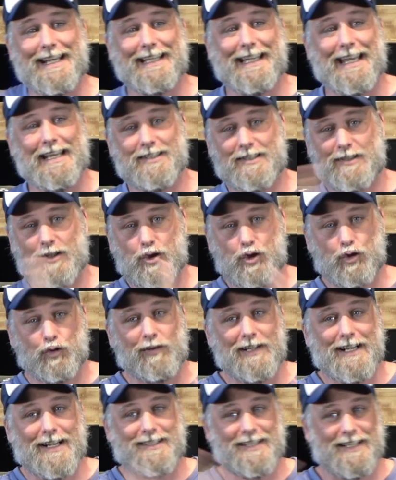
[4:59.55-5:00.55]
against the
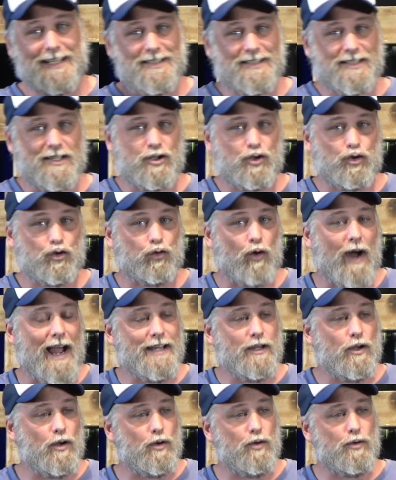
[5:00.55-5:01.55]
Trinity is this
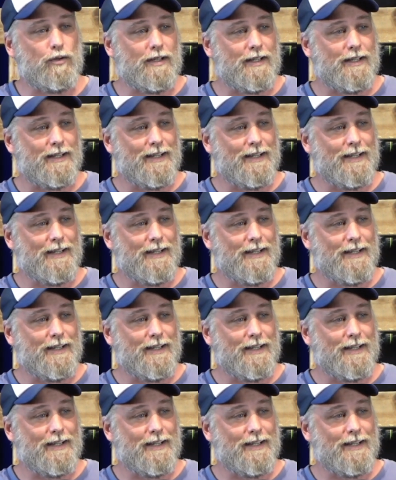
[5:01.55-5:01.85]
triune